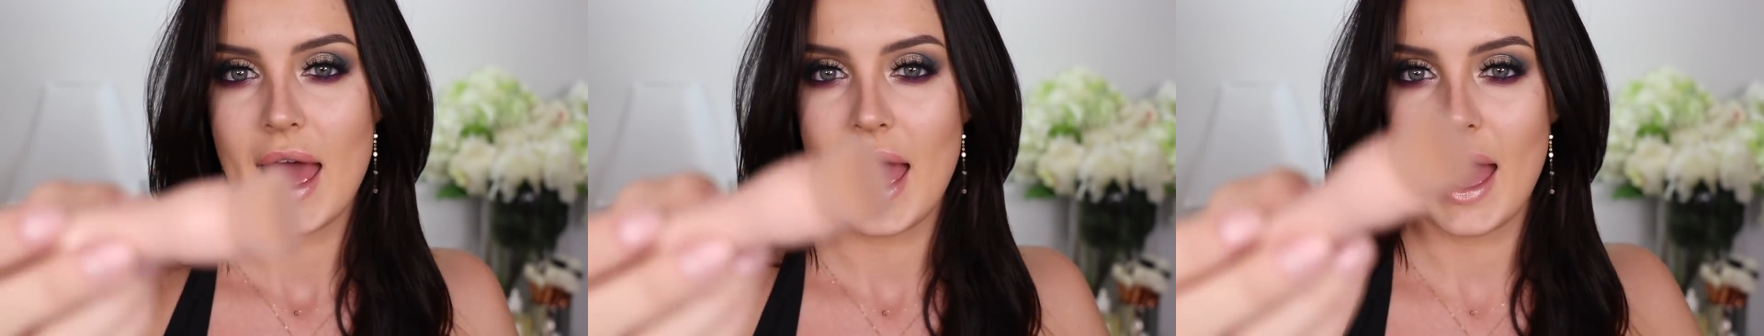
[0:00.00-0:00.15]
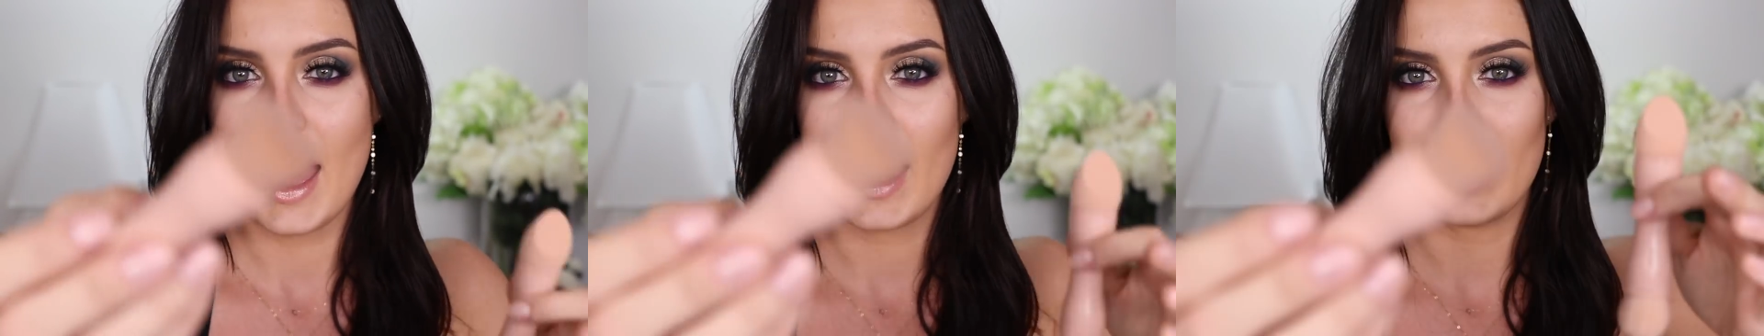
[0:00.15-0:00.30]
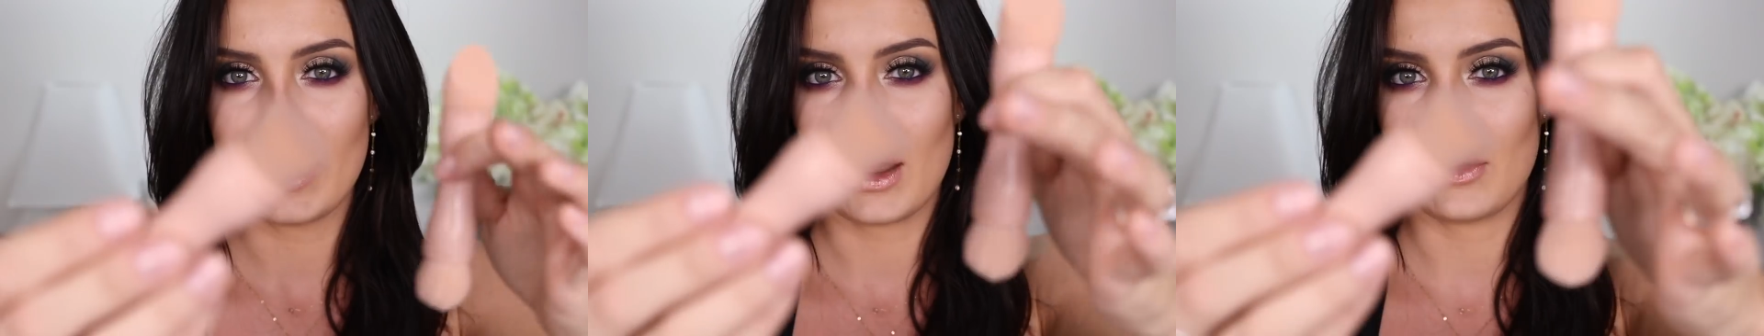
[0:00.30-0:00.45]

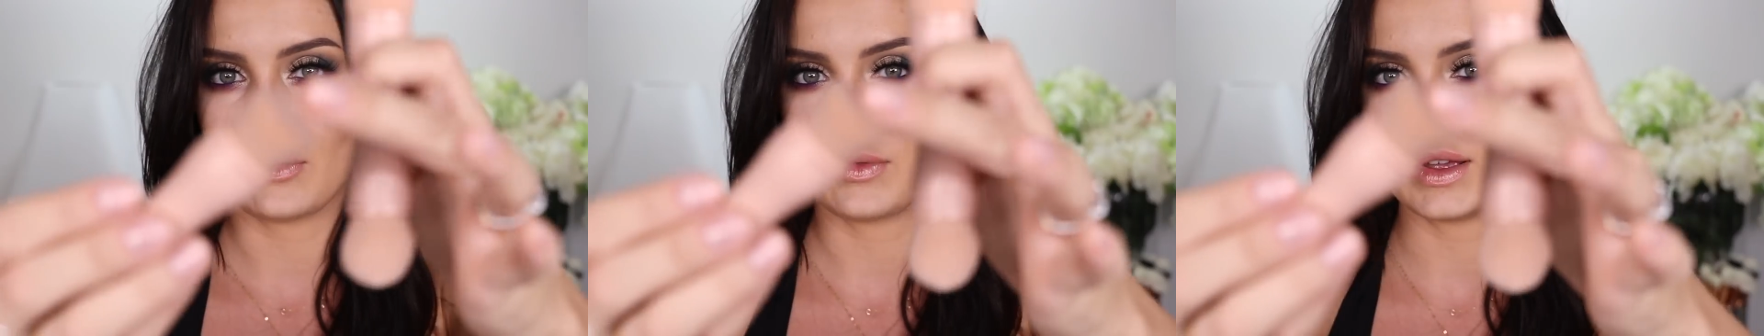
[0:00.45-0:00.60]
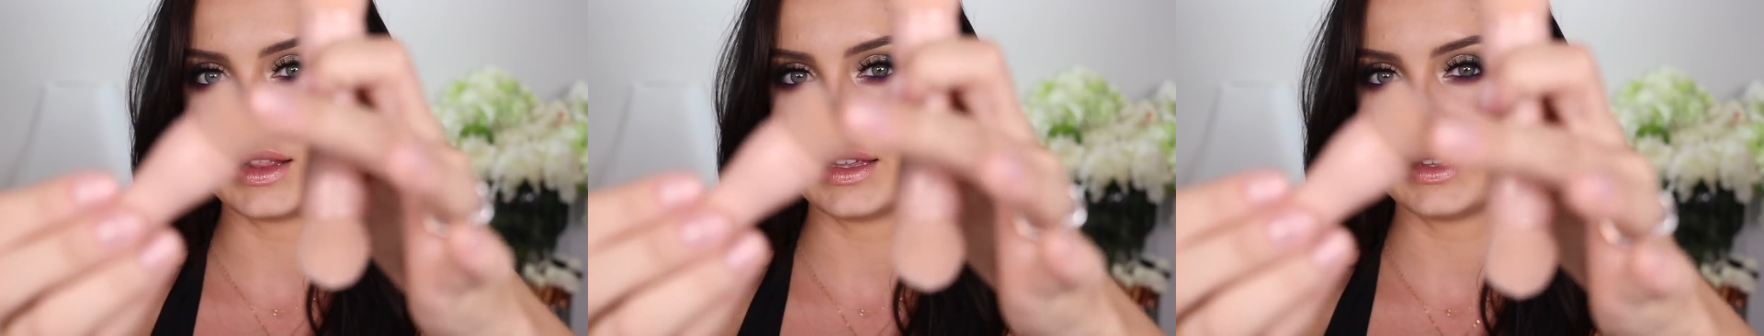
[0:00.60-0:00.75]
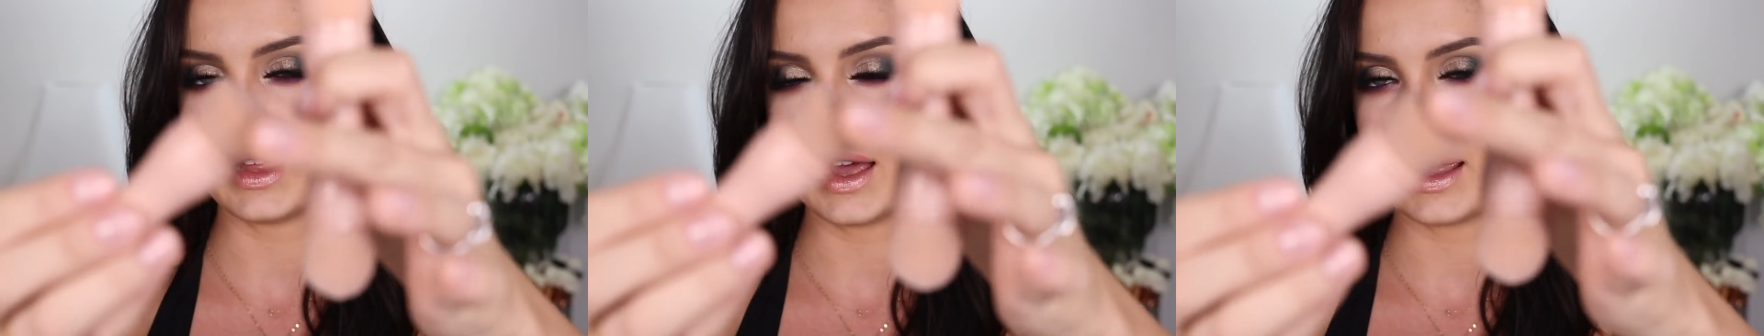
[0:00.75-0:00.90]
And I
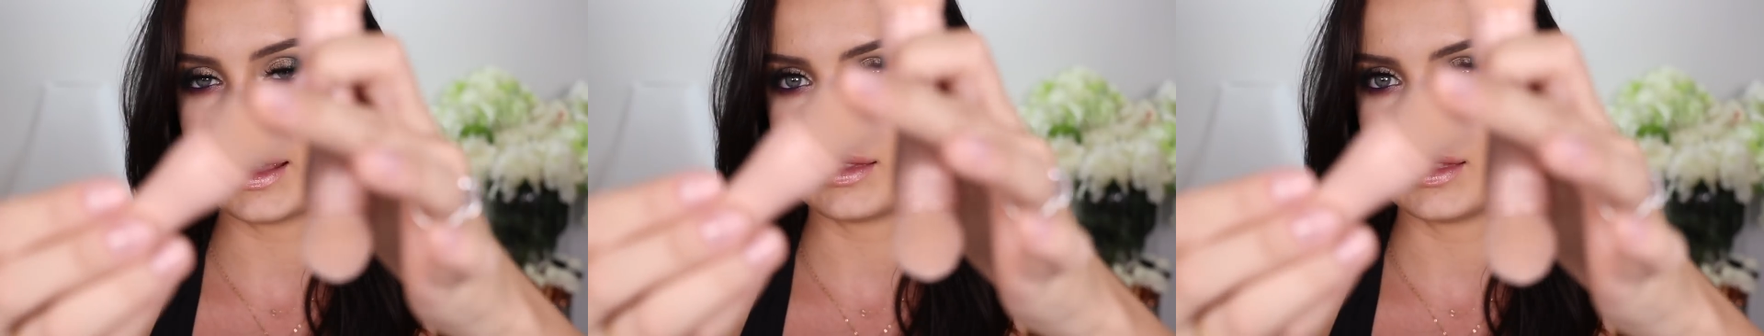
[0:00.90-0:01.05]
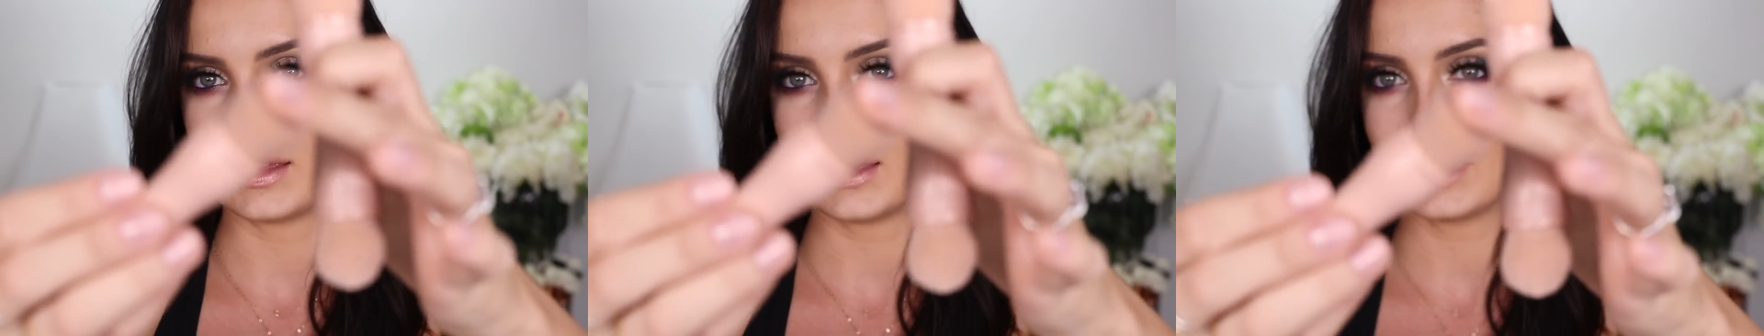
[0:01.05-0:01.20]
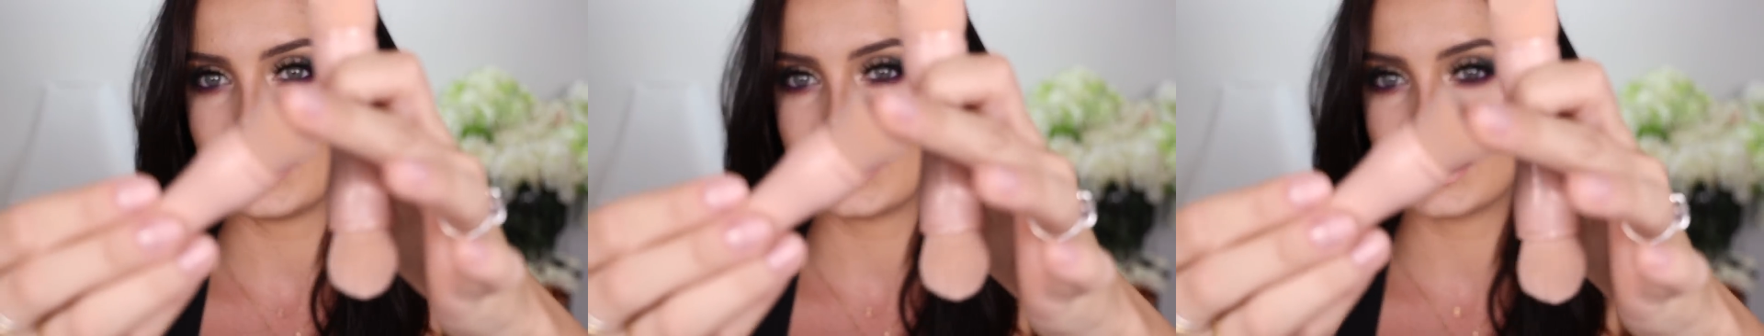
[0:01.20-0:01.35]
really like
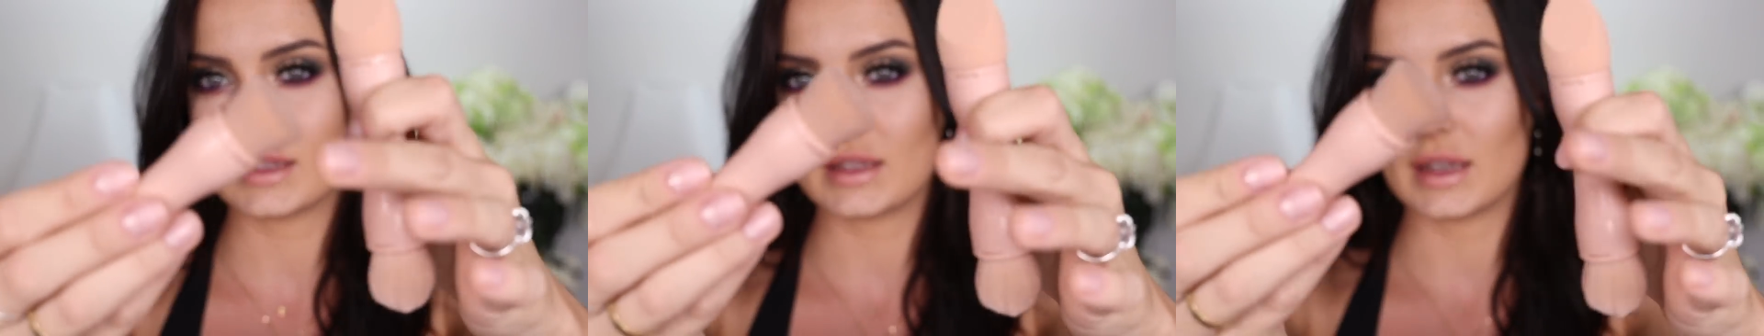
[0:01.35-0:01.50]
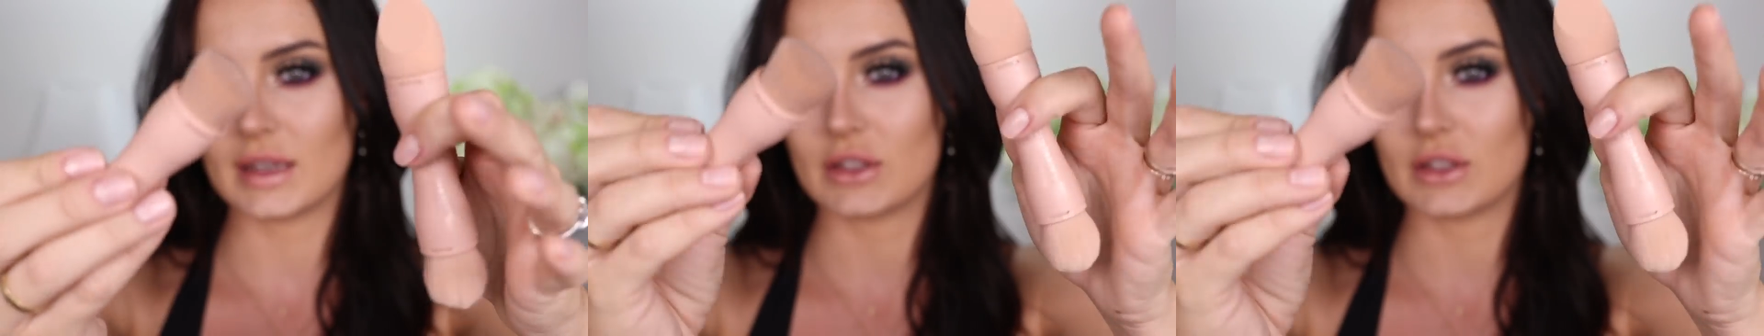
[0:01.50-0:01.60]
this.